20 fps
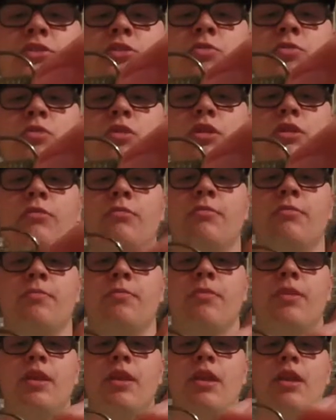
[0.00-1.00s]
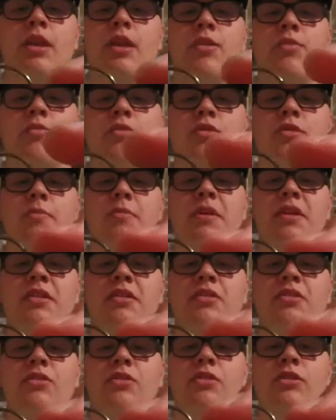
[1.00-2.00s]
your worm, and where the bend
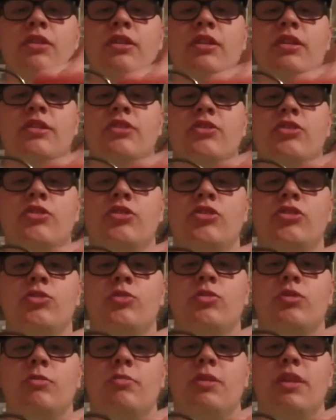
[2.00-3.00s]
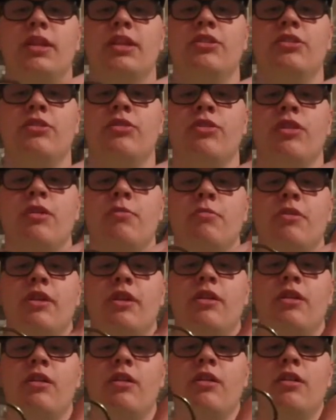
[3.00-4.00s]
of the hook is, you just want to place your thumb
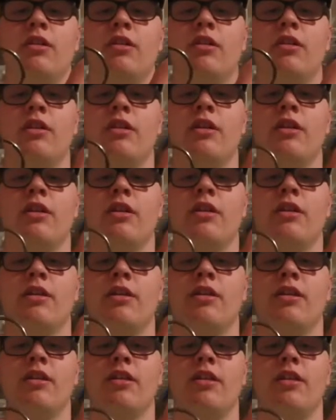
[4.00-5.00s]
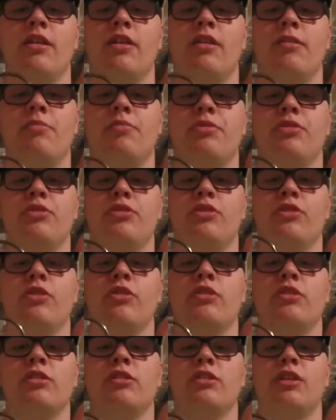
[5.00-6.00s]
there, then put your
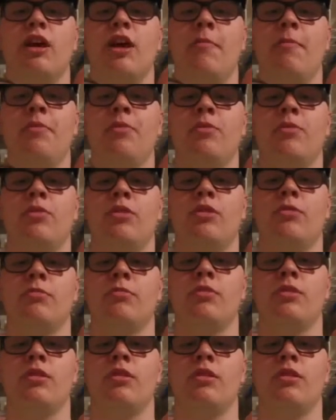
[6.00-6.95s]
hook on top of the worm,